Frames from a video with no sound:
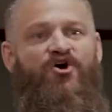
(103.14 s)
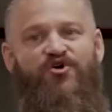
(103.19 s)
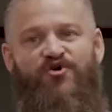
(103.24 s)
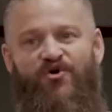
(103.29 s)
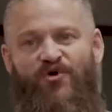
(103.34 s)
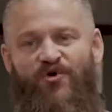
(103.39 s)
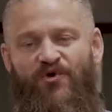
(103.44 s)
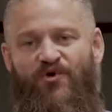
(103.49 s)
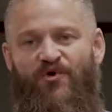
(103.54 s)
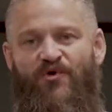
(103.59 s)

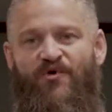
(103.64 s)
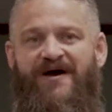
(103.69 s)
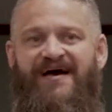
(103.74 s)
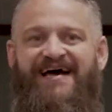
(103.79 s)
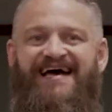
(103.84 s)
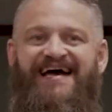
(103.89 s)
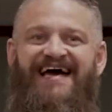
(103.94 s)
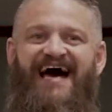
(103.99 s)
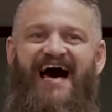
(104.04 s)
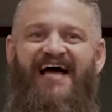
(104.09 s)
who
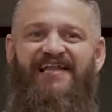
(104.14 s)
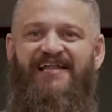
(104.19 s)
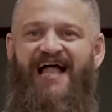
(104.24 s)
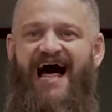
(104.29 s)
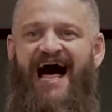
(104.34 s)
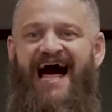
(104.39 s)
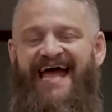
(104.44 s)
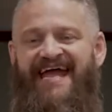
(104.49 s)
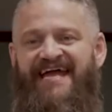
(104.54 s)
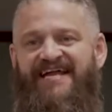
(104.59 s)

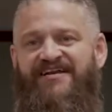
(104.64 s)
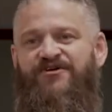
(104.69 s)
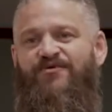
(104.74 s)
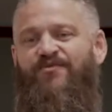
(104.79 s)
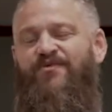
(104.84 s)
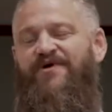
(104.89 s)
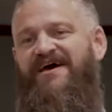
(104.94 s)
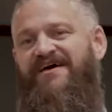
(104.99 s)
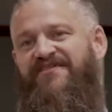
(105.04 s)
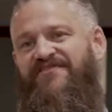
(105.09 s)
aligned
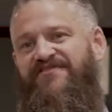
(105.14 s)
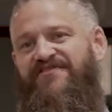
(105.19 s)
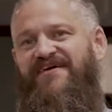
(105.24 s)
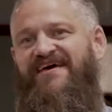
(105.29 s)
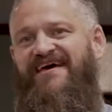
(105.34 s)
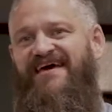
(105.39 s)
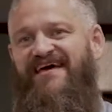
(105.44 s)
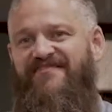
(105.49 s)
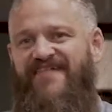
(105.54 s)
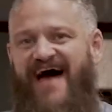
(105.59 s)
with
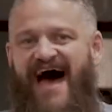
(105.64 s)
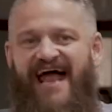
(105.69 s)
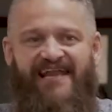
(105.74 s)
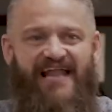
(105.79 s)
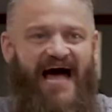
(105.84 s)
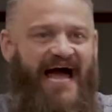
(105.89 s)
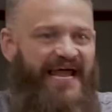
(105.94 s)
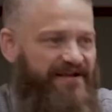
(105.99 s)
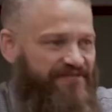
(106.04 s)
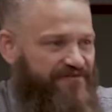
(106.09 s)
that
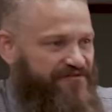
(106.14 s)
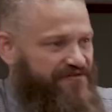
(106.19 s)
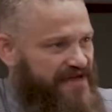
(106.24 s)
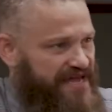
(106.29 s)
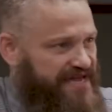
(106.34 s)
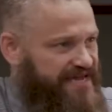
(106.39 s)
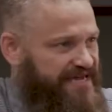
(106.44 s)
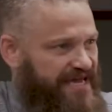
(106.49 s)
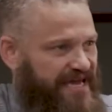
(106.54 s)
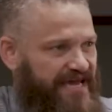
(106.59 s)
line of
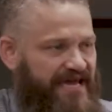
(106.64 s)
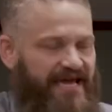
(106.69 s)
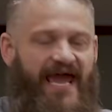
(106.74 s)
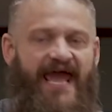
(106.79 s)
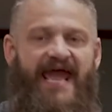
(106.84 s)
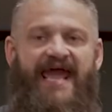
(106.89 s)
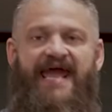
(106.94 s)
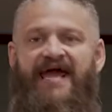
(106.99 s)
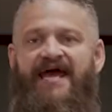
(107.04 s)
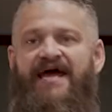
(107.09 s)
thinking
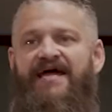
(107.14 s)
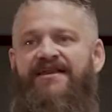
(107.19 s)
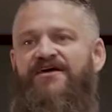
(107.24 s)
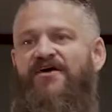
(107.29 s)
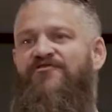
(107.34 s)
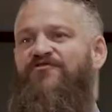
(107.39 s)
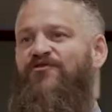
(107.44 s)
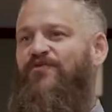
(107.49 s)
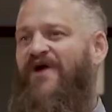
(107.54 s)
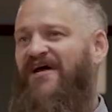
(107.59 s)
and
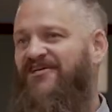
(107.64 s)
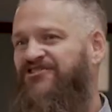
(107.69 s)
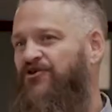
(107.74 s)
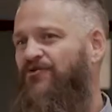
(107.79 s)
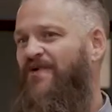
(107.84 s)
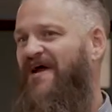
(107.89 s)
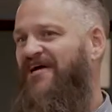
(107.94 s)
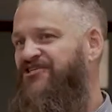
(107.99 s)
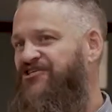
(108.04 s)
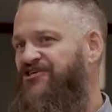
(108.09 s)
the
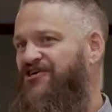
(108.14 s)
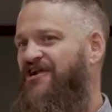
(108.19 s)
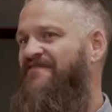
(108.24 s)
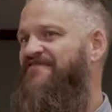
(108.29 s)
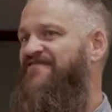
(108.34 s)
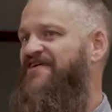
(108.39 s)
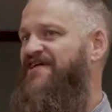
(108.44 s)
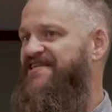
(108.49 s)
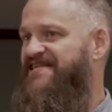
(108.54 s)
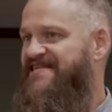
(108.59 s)
resurrection
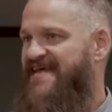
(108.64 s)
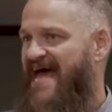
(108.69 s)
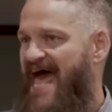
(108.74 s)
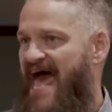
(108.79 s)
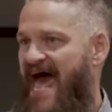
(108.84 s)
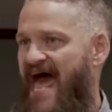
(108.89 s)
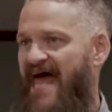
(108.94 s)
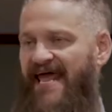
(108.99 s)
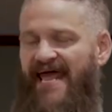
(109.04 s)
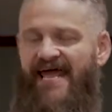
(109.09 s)
of the
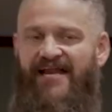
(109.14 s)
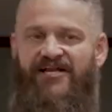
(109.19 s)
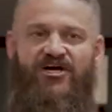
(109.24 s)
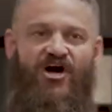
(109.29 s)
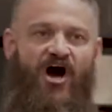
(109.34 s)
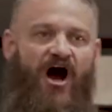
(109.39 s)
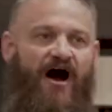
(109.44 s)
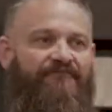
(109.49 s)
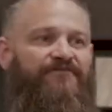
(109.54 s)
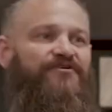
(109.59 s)
dead and
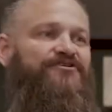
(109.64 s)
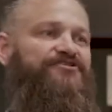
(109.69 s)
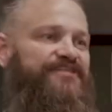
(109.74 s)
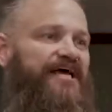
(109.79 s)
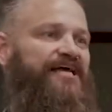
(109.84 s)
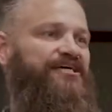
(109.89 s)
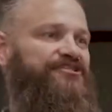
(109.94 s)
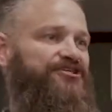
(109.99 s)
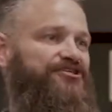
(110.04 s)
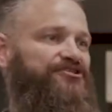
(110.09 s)

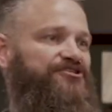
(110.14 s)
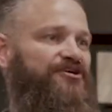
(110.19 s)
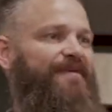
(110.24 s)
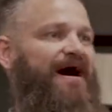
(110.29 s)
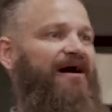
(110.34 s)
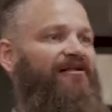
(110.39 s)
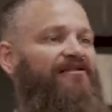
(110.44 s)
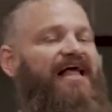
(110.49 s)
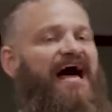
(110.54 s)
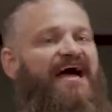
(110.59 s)
conversations
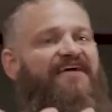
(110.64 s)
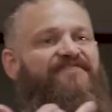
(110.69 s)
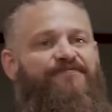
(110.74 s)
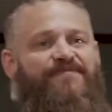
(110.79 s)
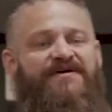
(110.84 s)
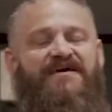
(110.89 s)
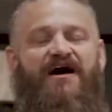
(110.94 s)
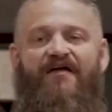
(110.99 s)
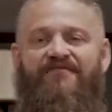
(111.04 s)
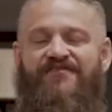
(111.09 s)
about life
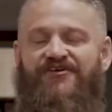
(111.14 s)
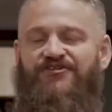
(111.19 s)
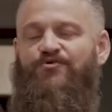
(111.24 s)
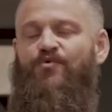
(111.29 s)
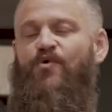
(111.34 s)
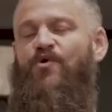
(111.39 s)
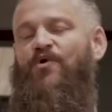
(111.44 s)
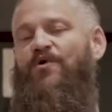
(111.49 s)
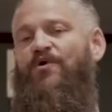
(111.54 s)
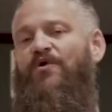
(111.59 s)
beyond this
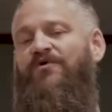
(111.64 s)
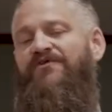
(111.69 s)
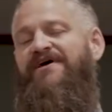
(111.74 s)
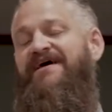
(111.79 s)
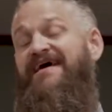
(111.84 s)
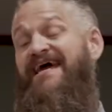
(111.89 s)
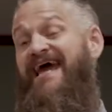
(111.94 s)
world.